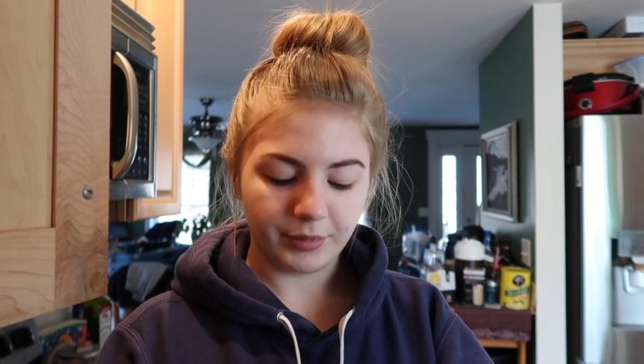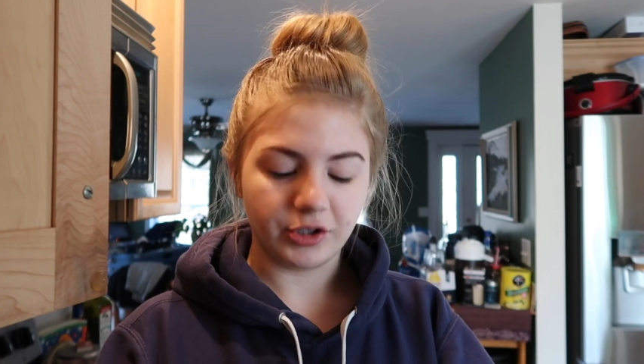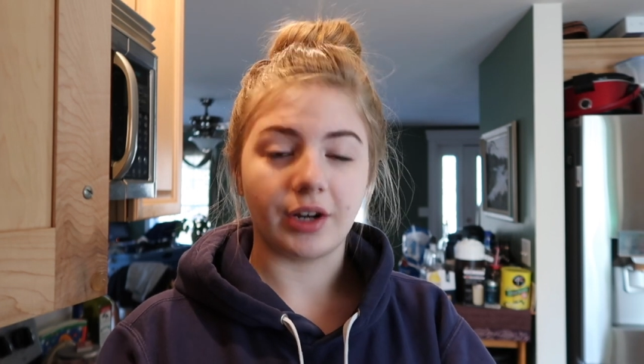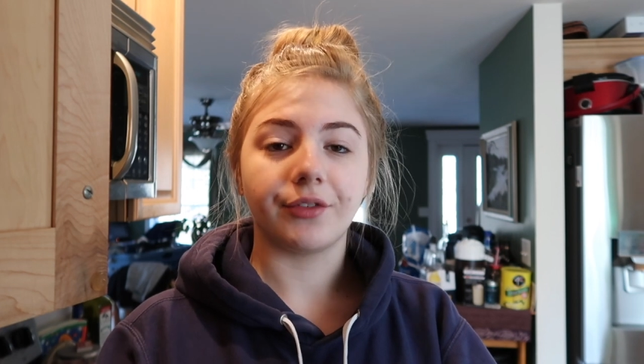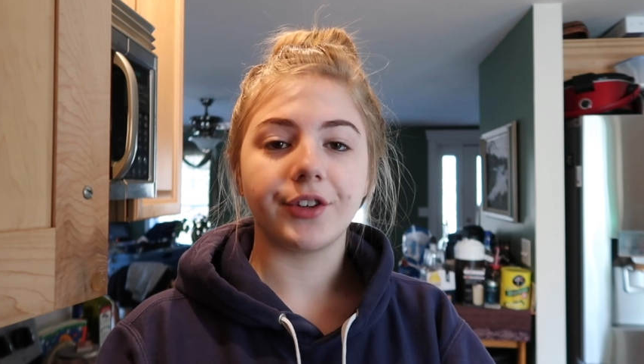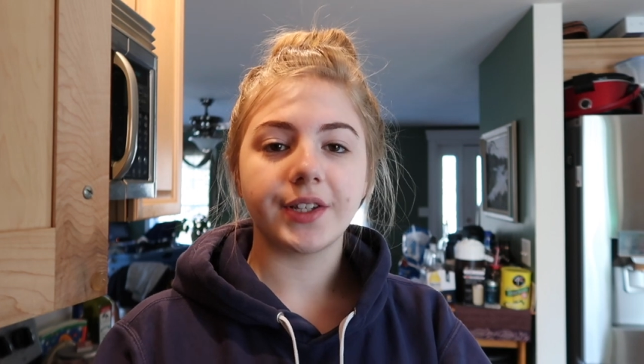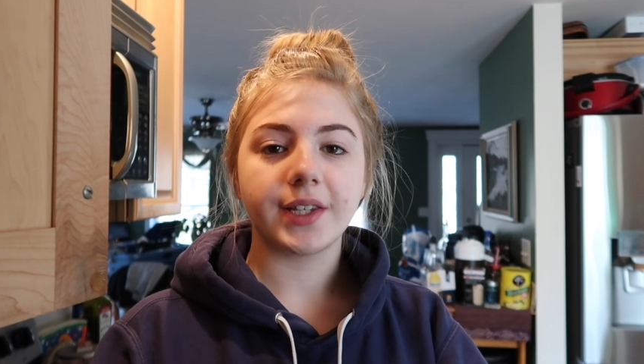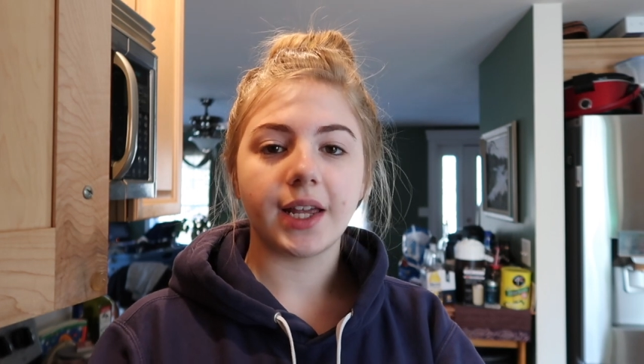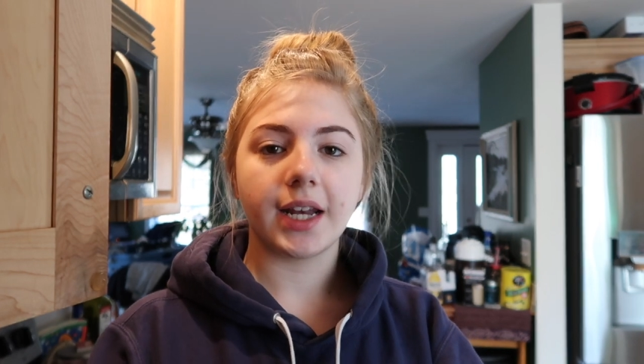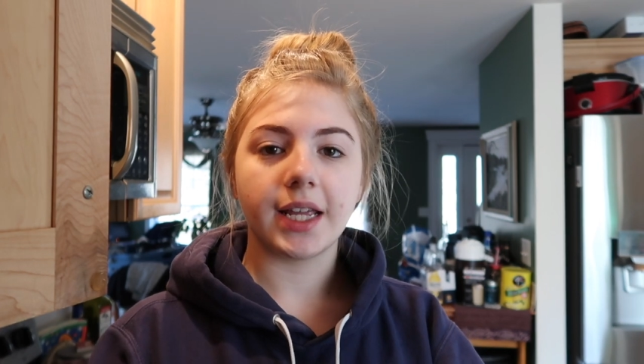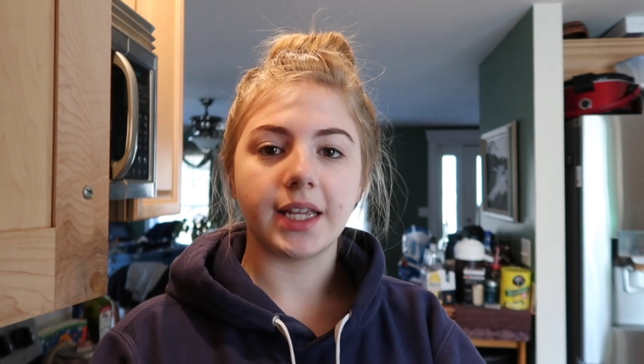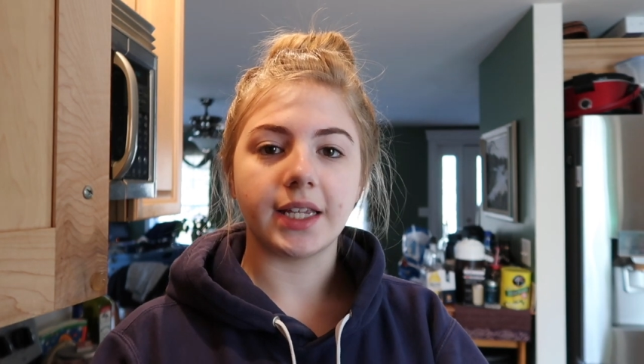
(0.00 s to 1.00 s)
But Jeffree
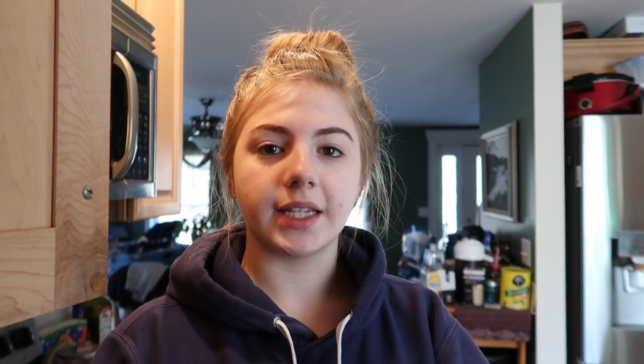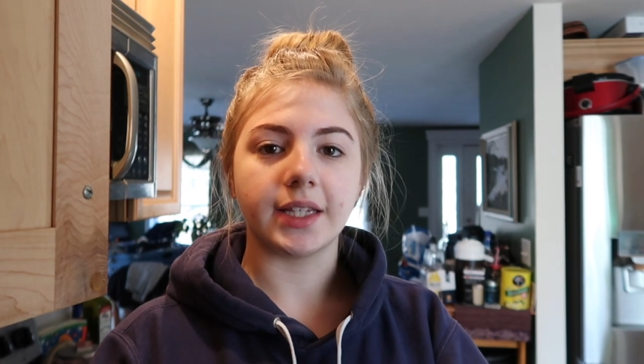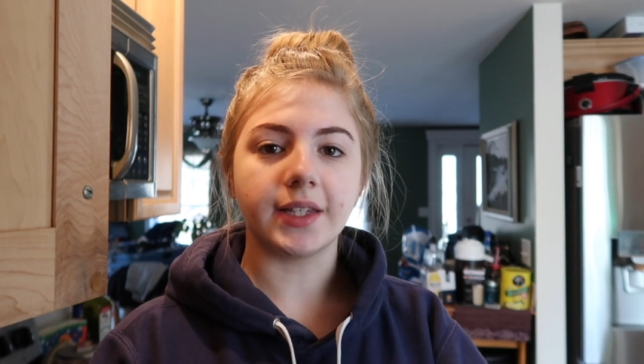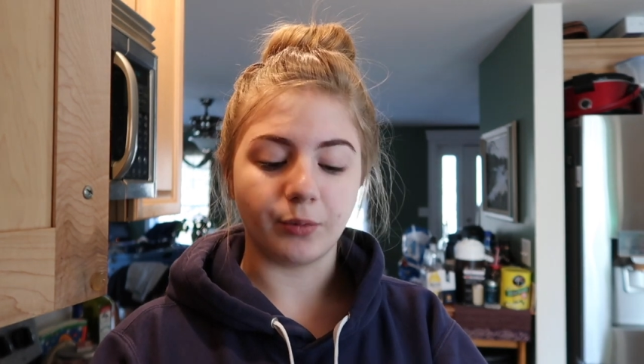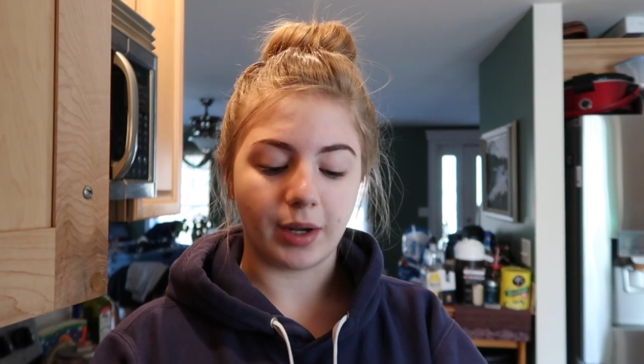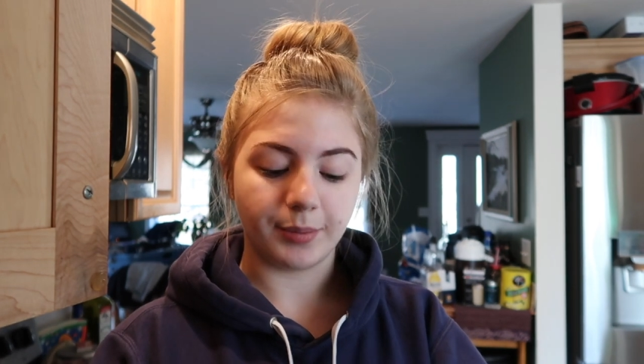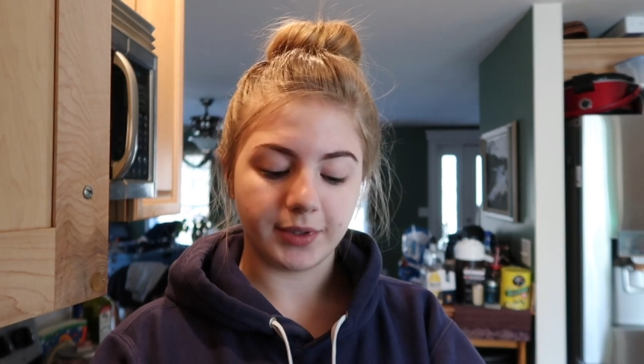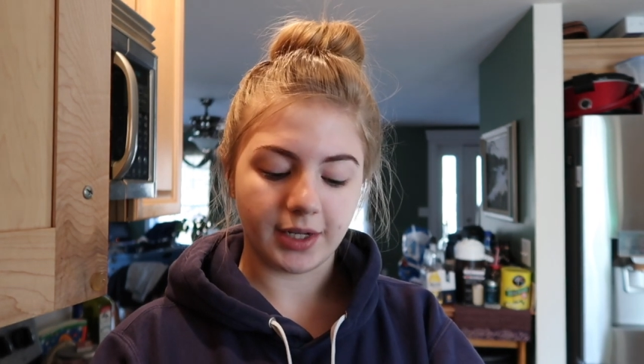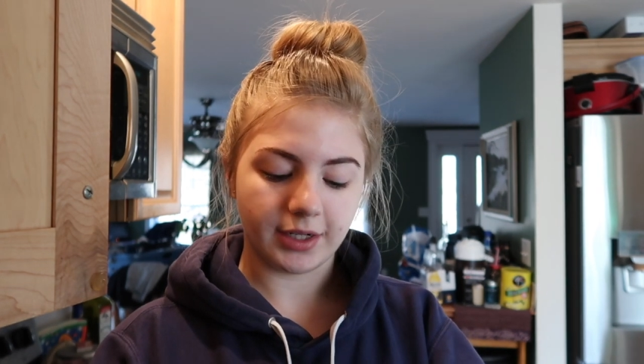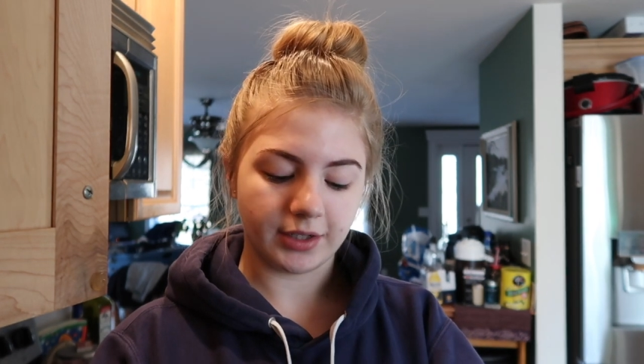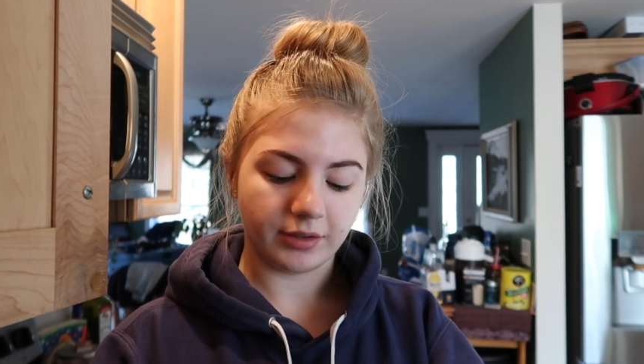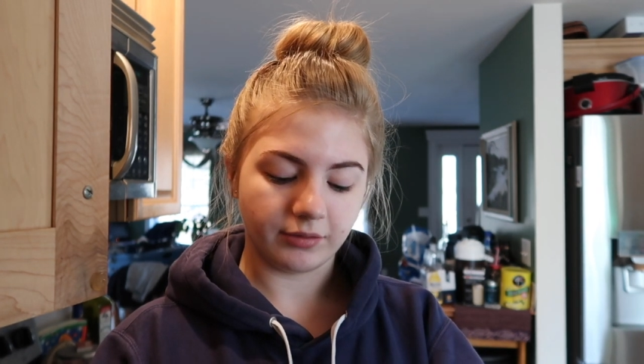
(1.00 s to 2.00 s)
said his
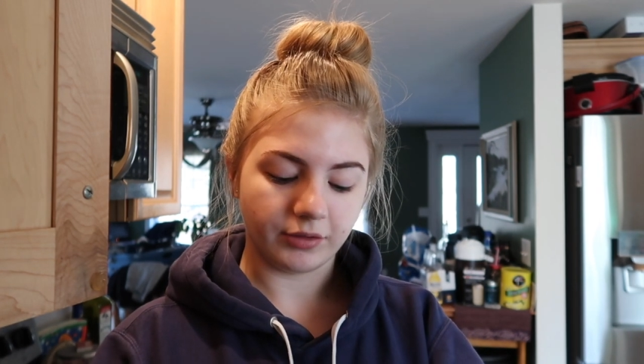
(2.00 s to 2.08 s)
website